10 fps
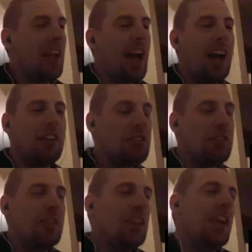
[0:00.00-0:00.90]
I just
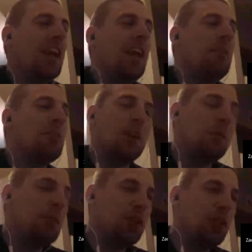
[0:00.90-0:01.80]
think that game's going to
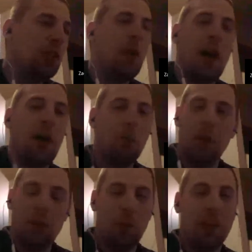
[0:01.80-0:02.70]
be a shootout when it
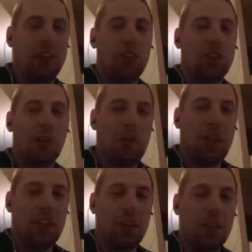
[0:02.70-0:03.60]
really shouldn't be,
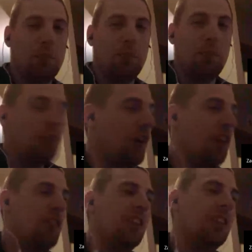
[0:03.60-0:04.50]
because both
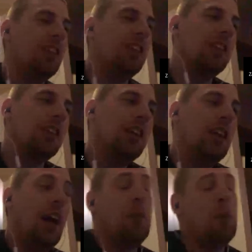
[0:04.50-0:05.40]
offenses, I
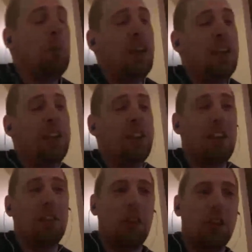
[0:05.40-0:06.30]
mean, the Buccaneers have
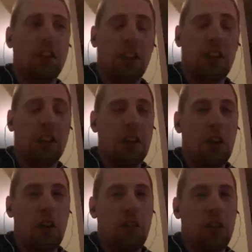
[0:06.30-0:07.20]
a good
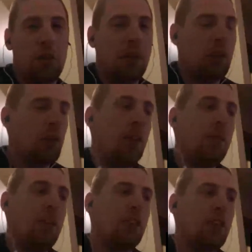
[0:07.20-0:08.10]
offense, but the Rams
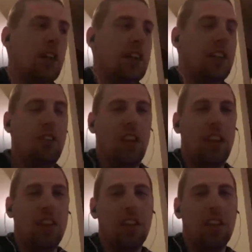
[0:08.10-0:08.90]
have a great defense,